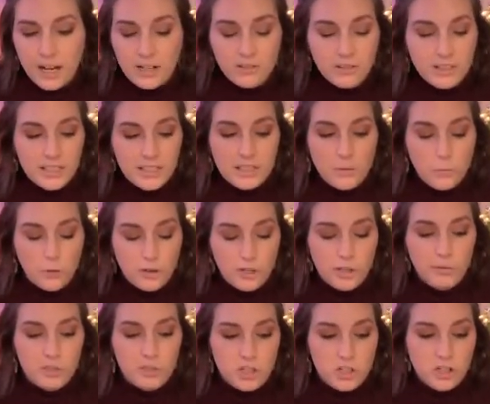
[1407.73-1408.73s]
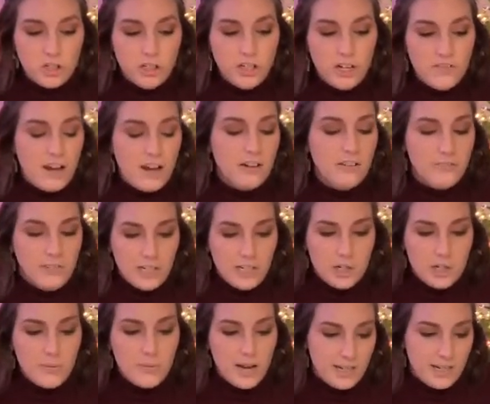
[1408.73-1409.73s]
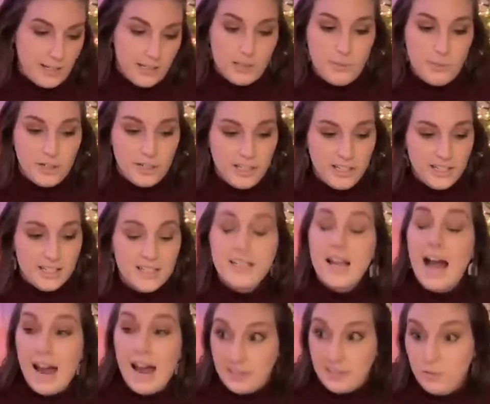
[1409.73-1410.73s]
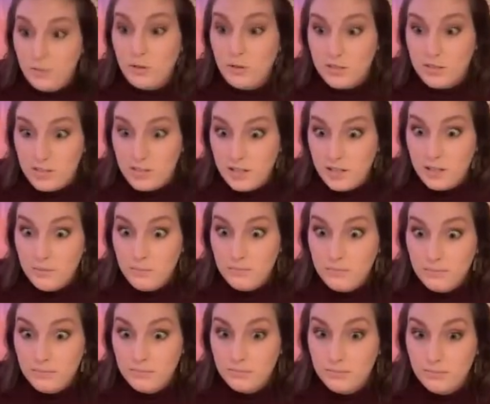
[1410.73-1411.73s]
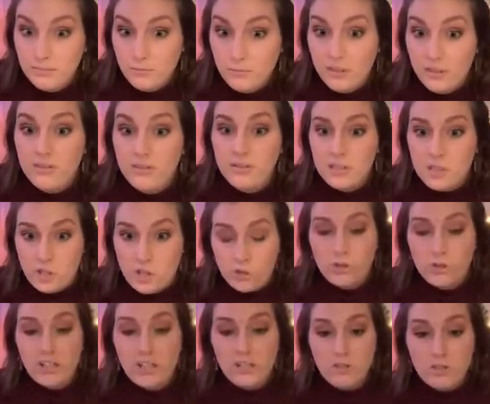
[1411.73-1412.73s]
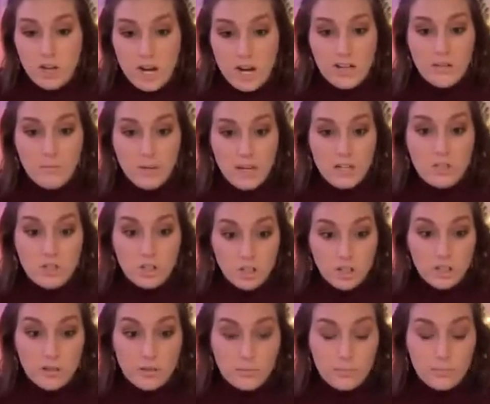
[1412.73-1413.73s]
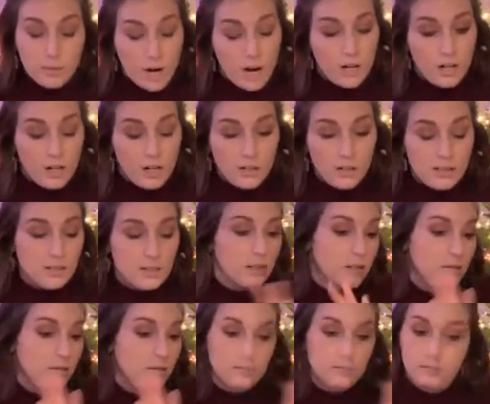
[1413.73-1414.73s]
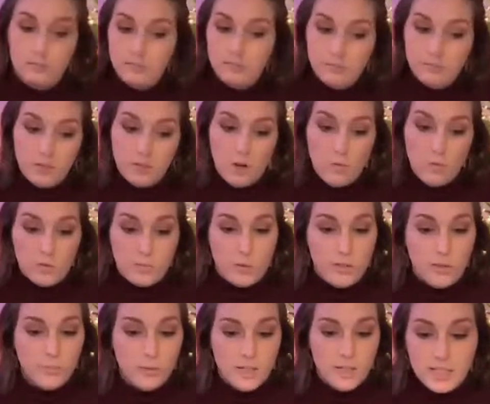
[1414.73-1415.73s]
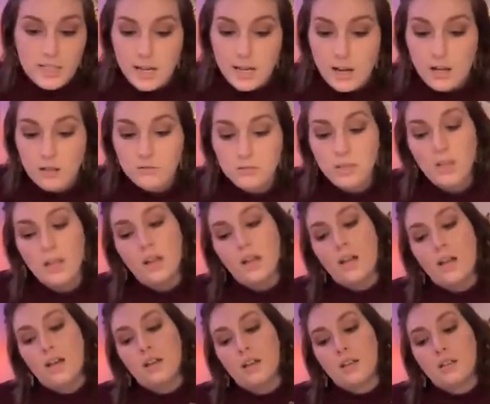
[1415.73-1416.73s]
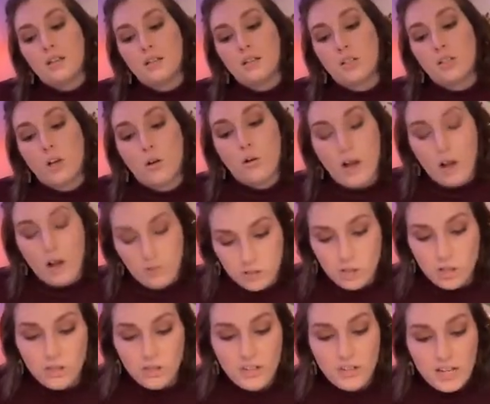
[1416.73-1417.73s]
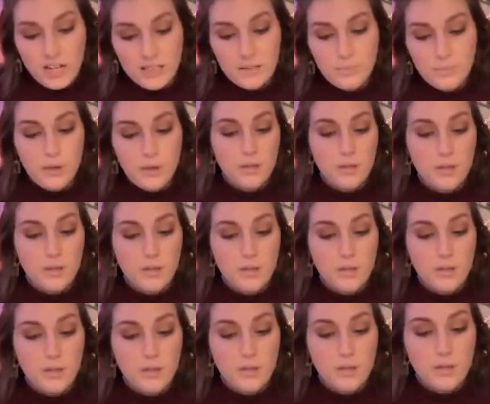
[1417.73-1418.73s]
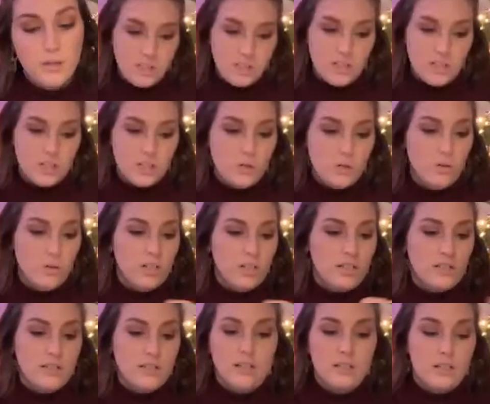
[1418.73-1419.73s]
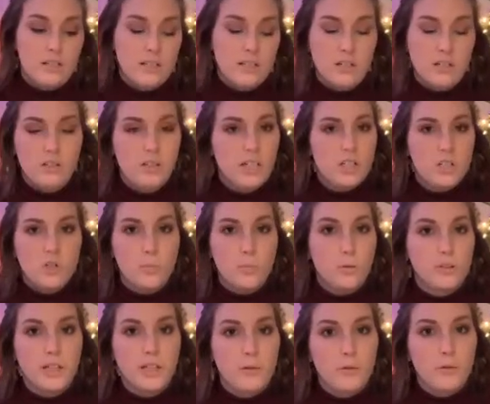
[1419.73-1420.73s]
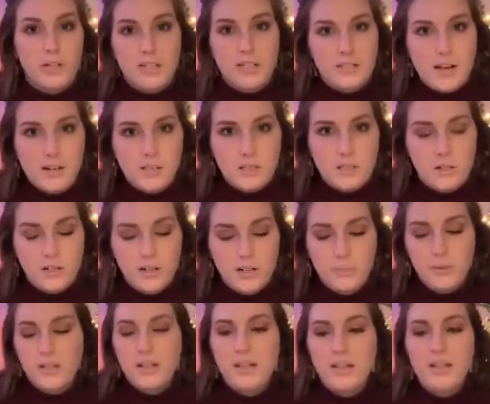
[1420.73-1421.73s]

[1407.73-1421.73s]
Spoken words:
don't like to work with sugar. I've had a very traumatic experience at the museum with children trying to make sugar products, almost burned the place down. So I was nervous, but you just melt the sugar so it's still like super liquid. It's not a syrup.